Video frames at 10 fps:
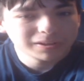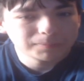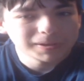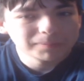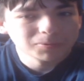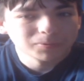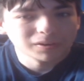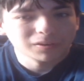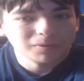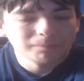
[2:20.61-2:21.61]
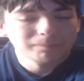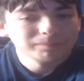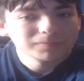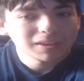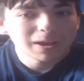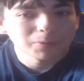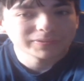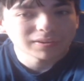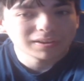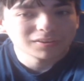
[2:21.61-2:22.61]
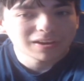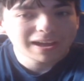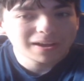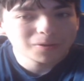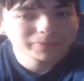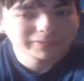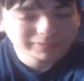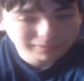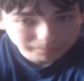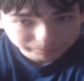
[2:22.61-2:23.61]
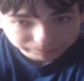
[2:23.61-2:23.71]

and people were, outside her house.